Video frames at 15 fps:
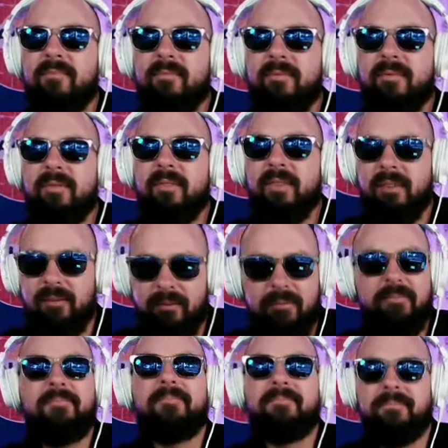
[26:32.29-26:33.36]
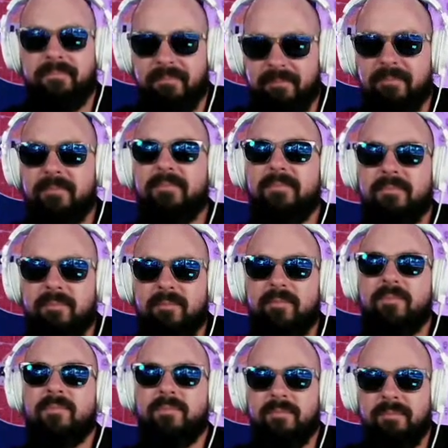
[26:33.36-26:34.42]
I don't take more than I can do by
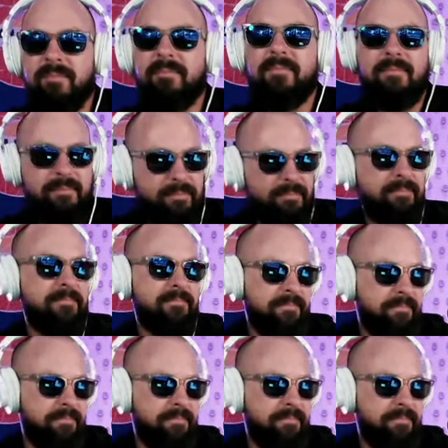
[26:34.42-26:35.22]
5 ever,